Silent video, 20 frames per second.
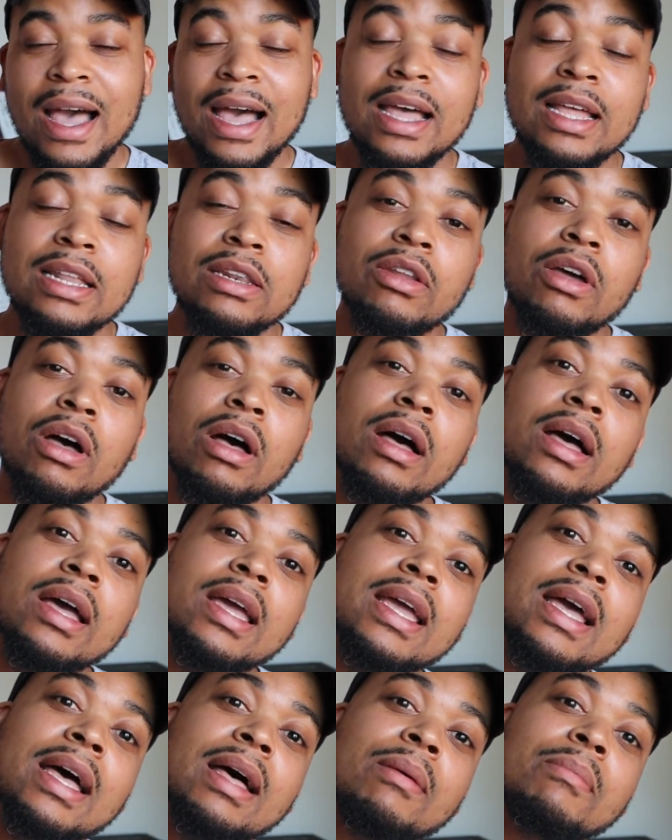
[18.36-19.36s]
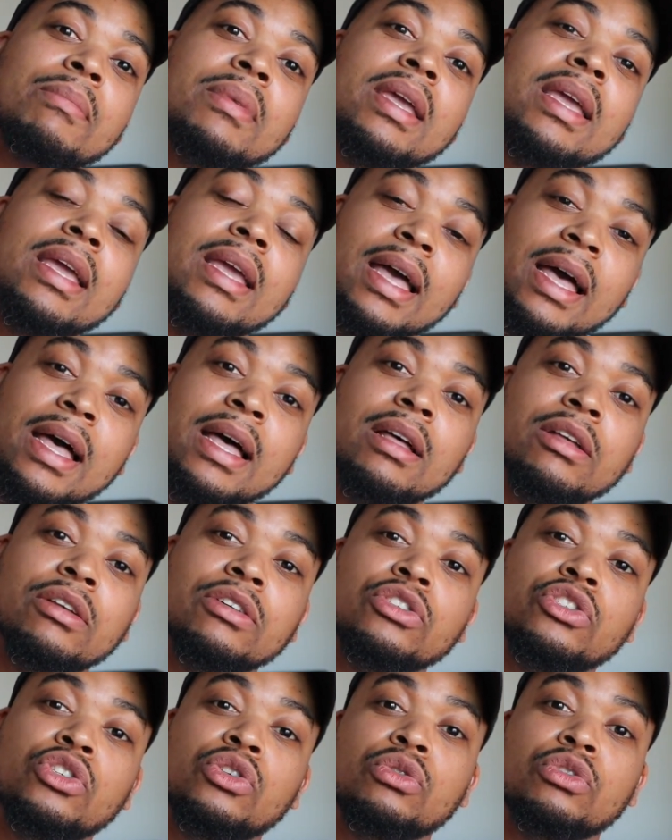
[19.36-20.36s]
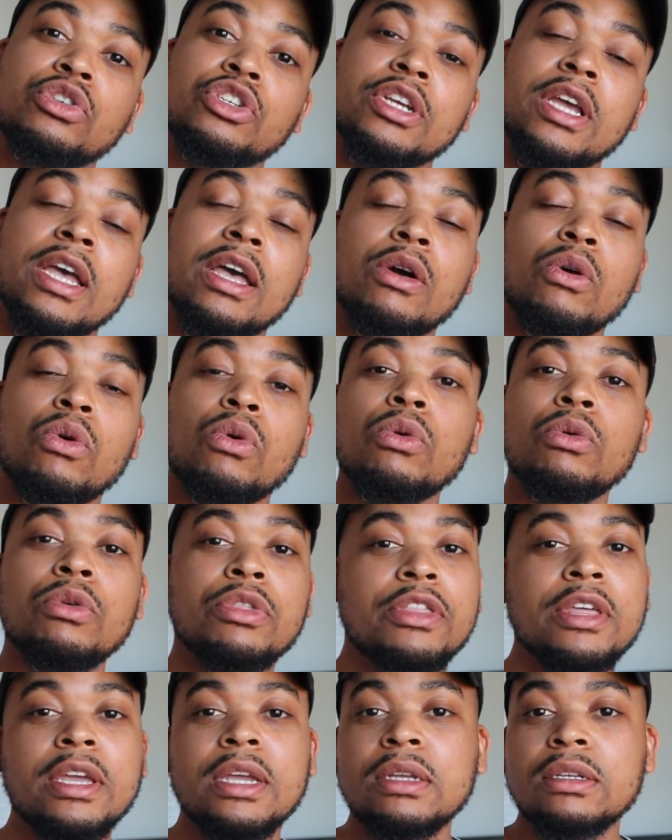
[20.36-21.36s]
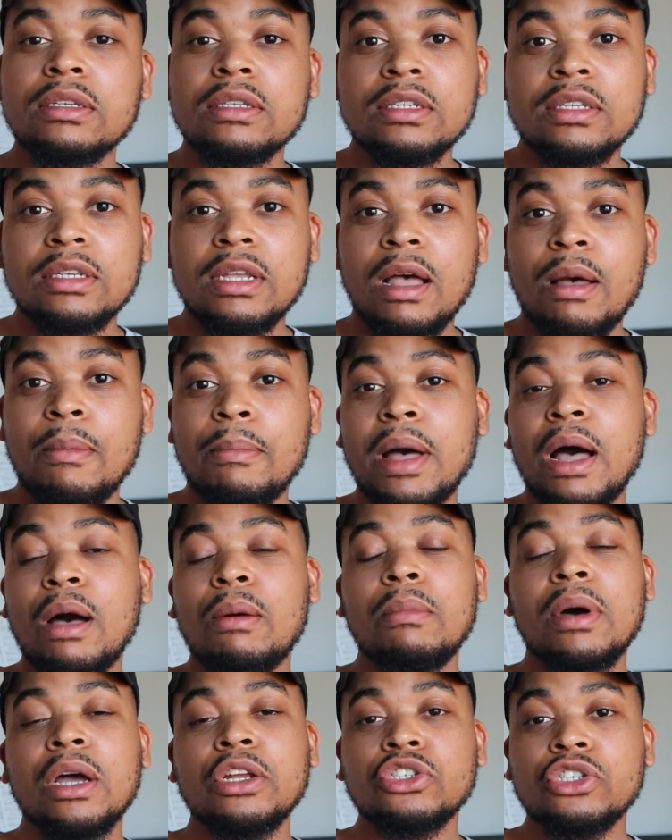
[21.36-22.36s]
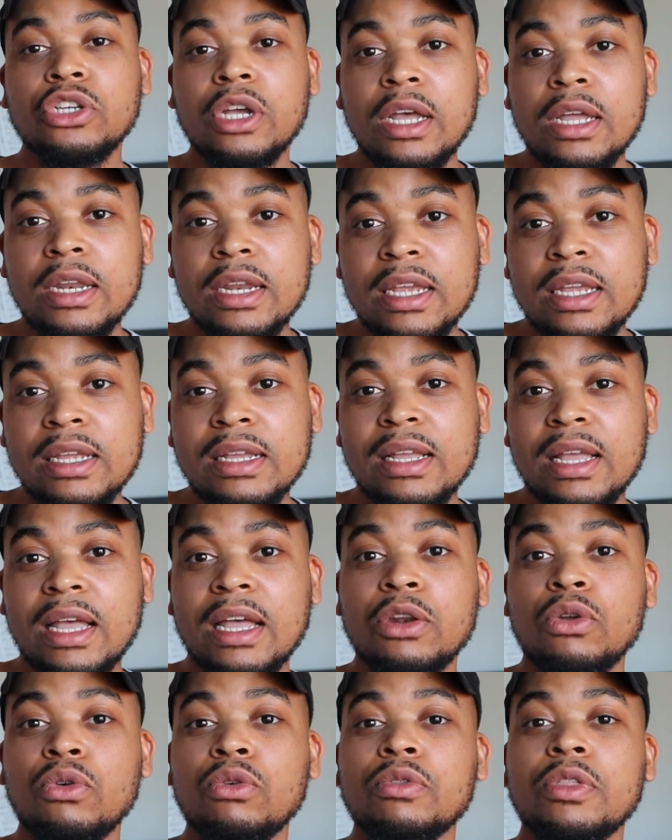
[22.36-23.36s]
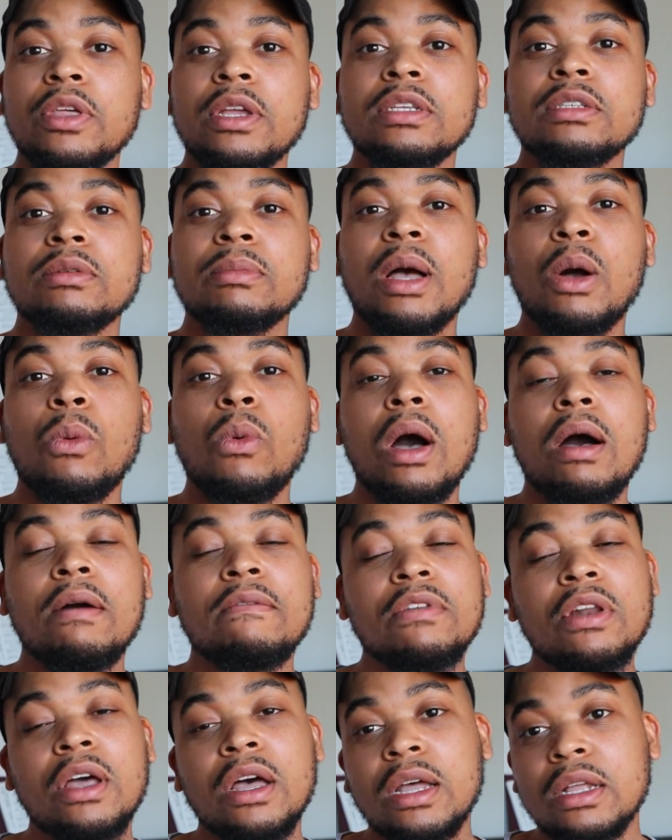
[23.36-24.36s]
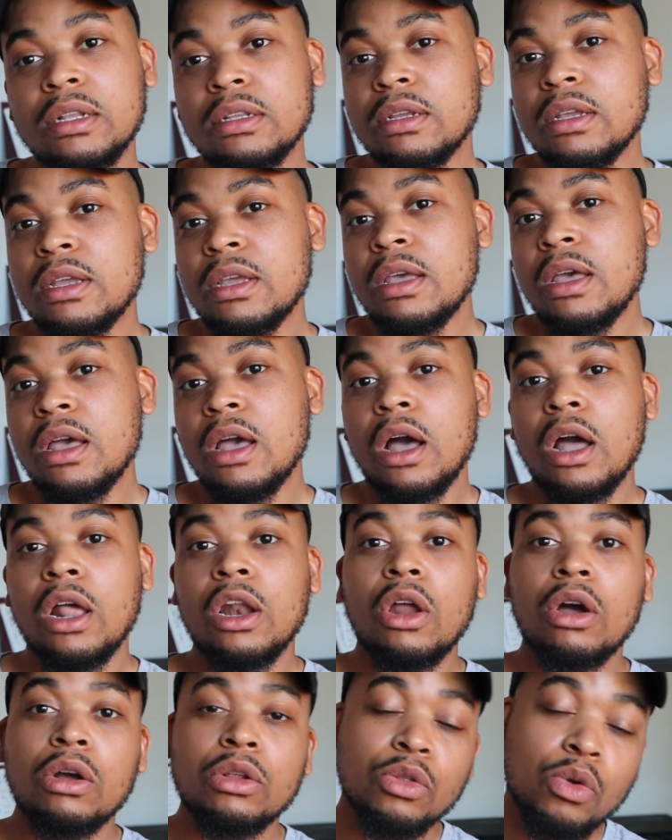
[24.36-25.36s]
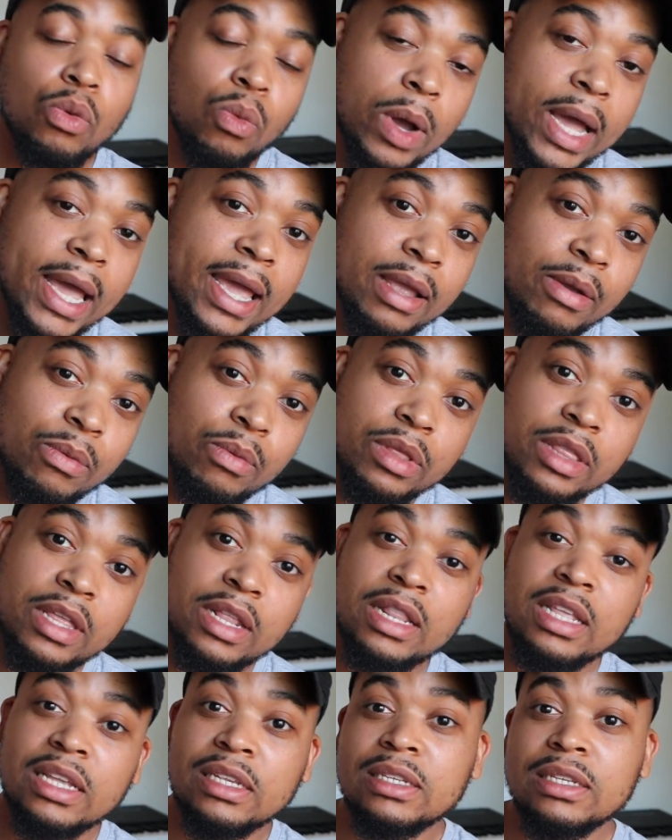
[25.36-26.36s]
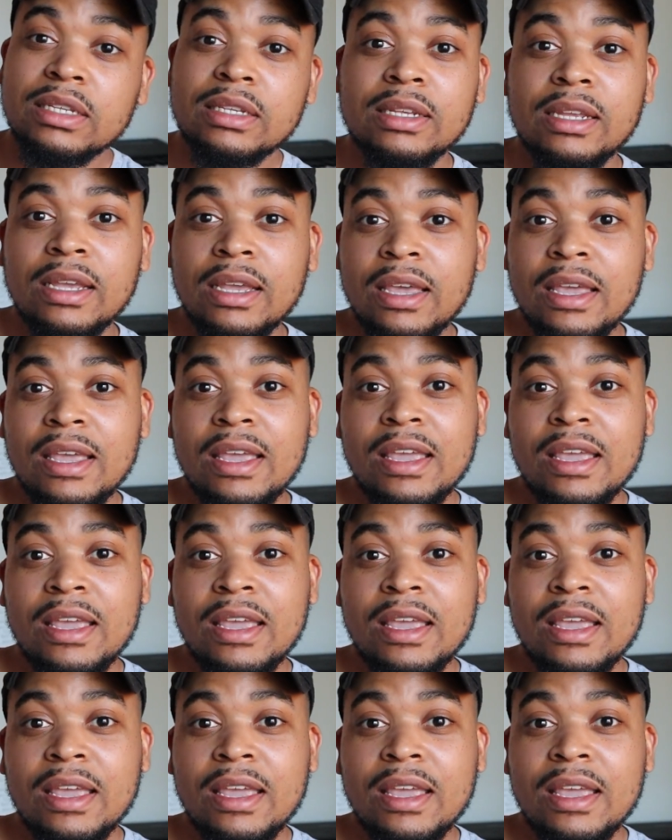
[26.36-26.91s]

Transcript: and I am here to share all things about my journey and all things about what I've learned along the way within this